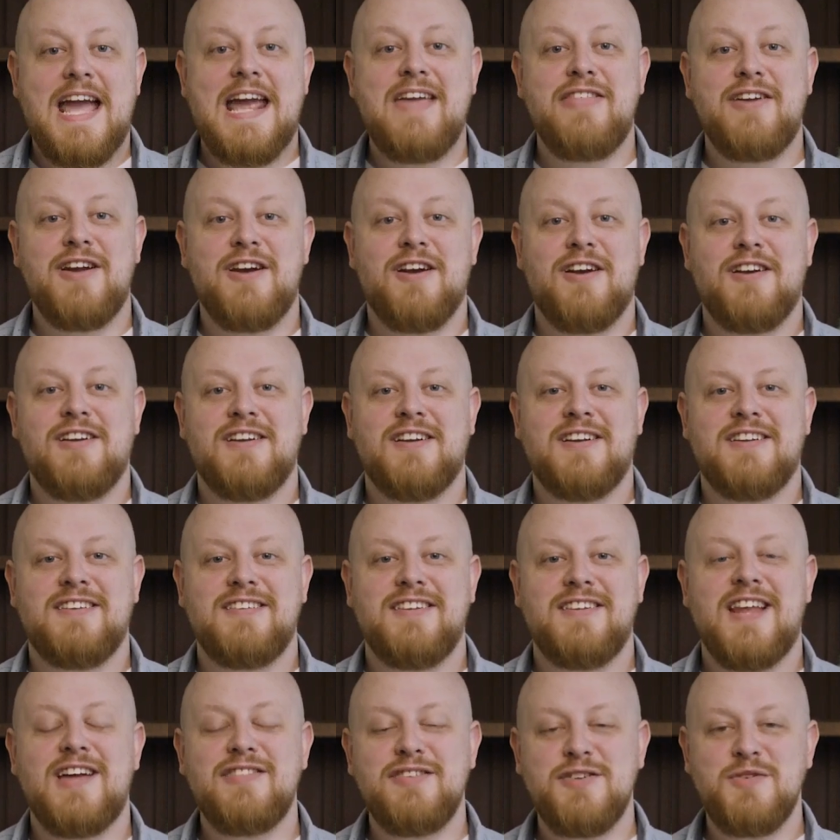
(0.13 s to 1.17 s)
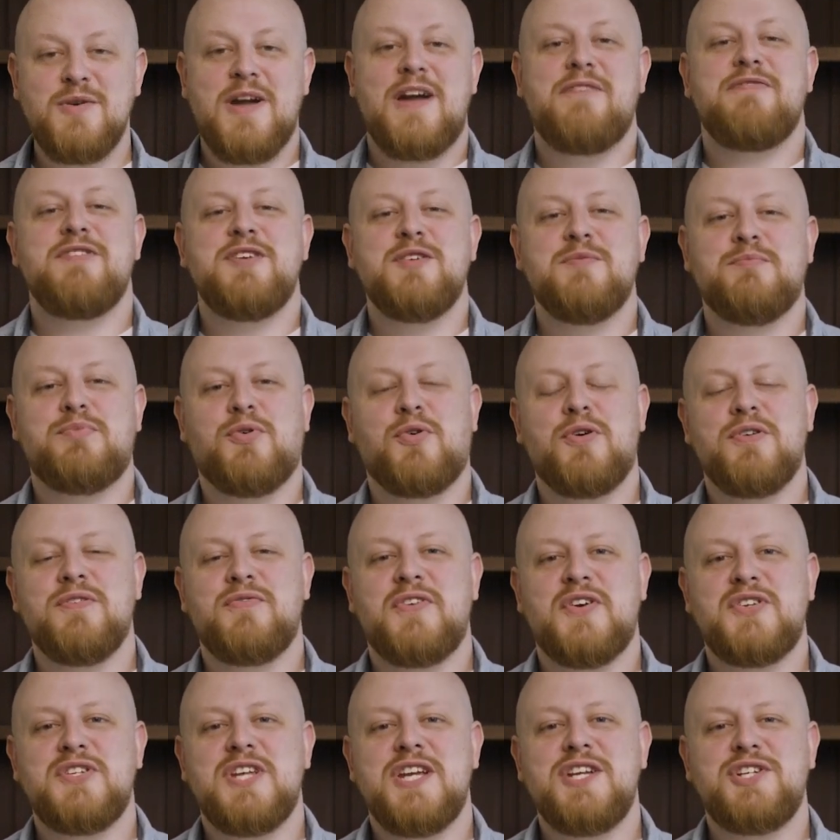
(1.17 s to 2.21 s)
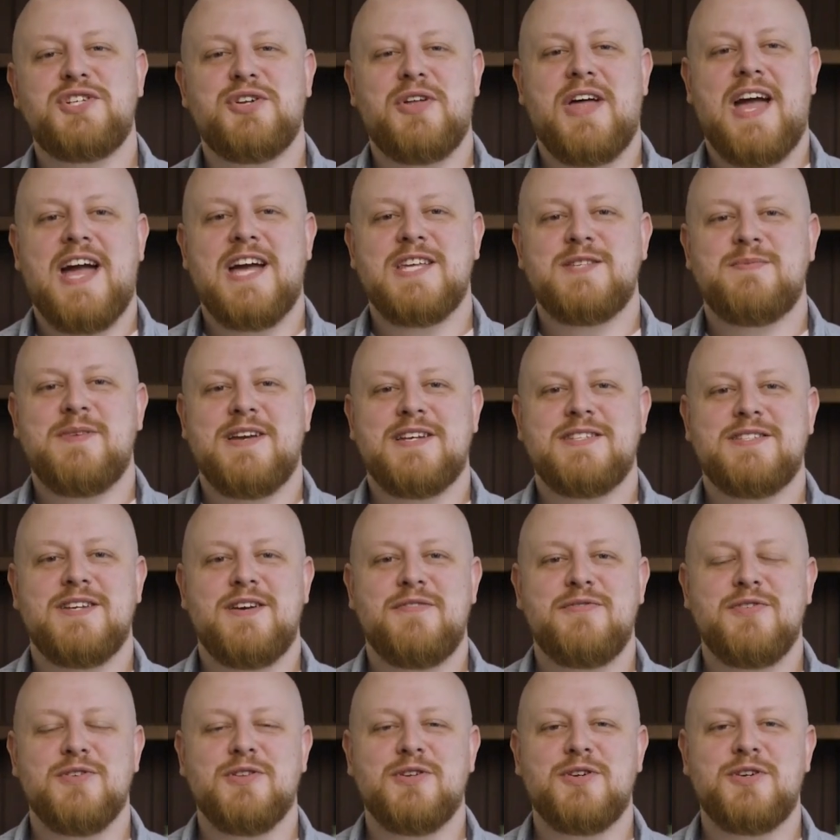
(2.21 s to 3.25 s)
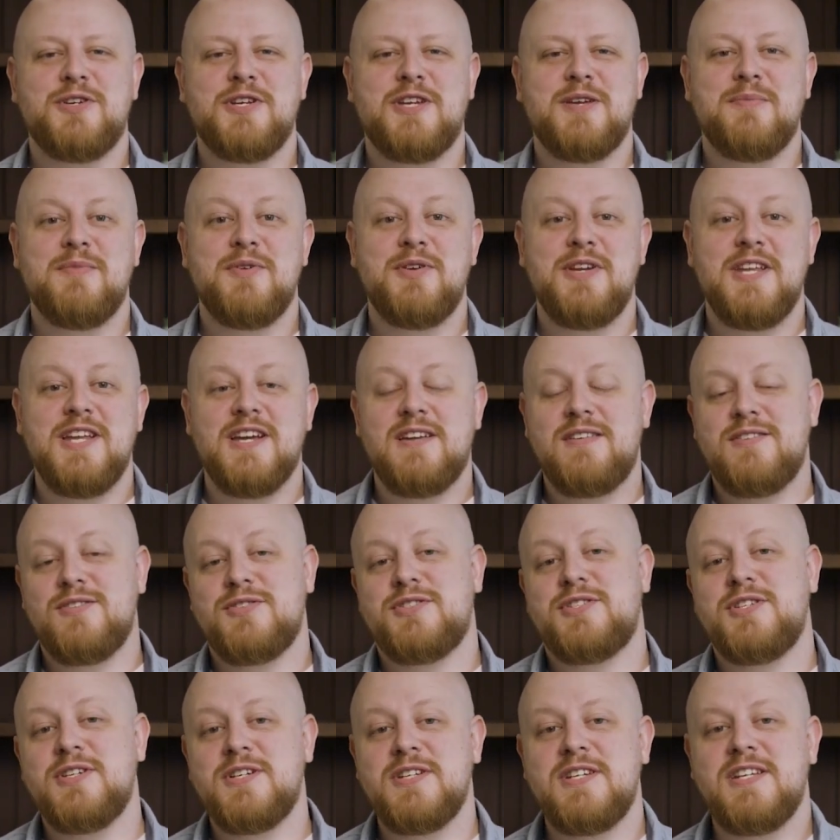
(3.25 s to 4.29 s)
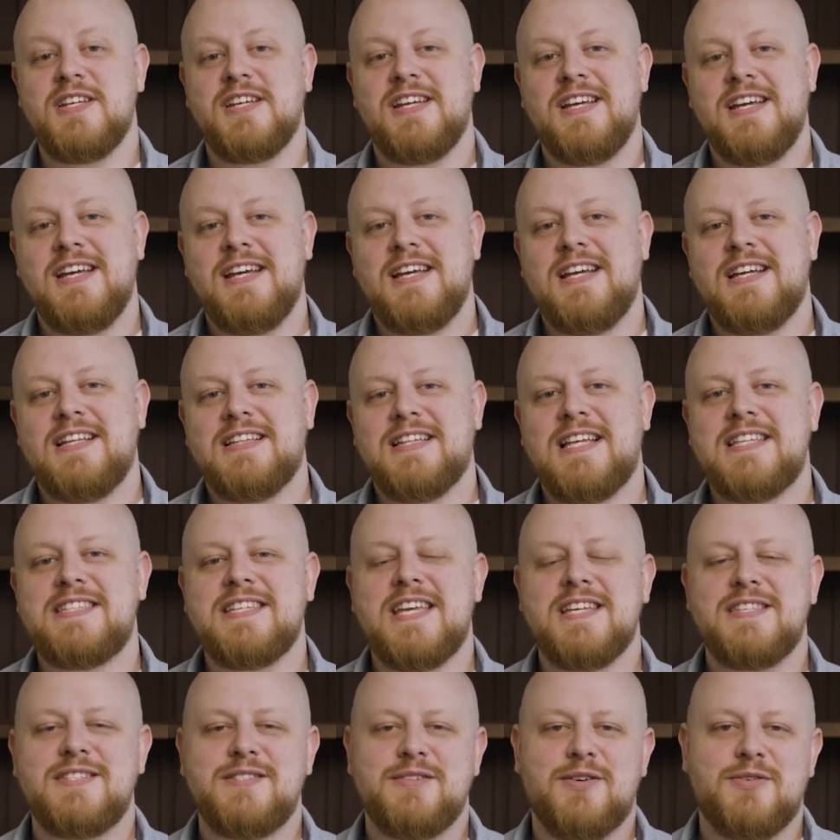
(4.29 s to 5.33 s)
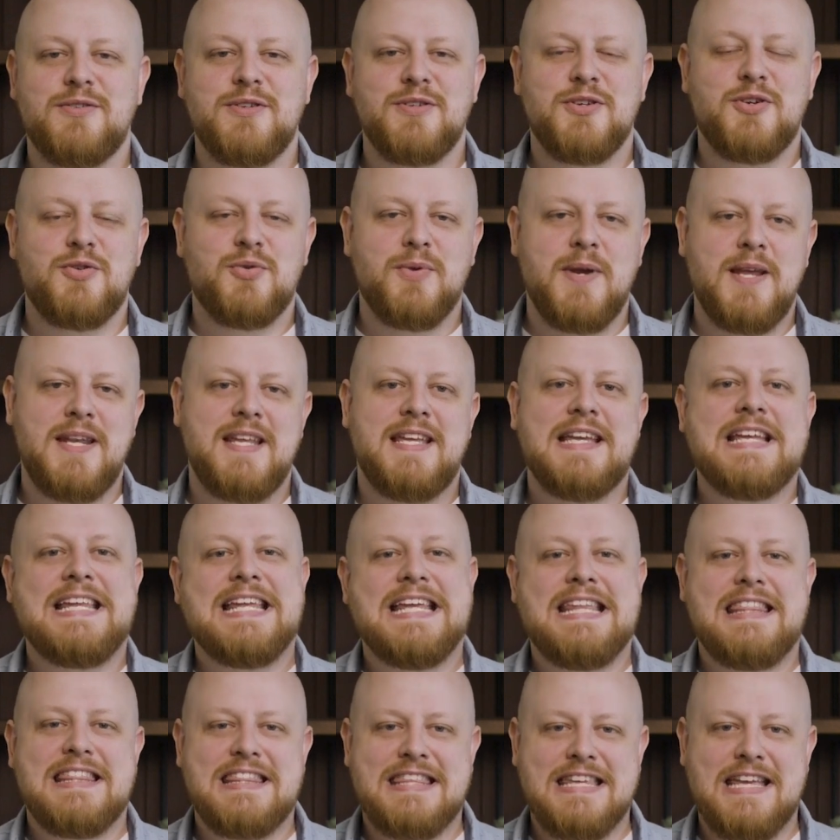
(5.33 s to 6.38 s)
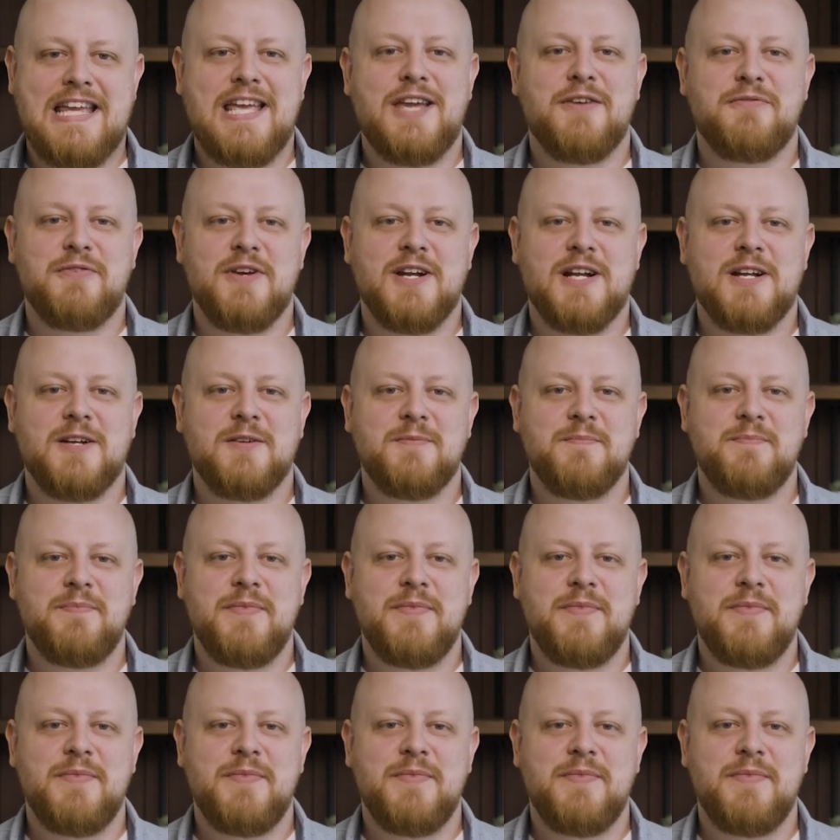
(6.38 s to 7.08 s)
Hey there! Now that you have the important foundational aspects of your learning community understood, let's get started creating it in Thinkific.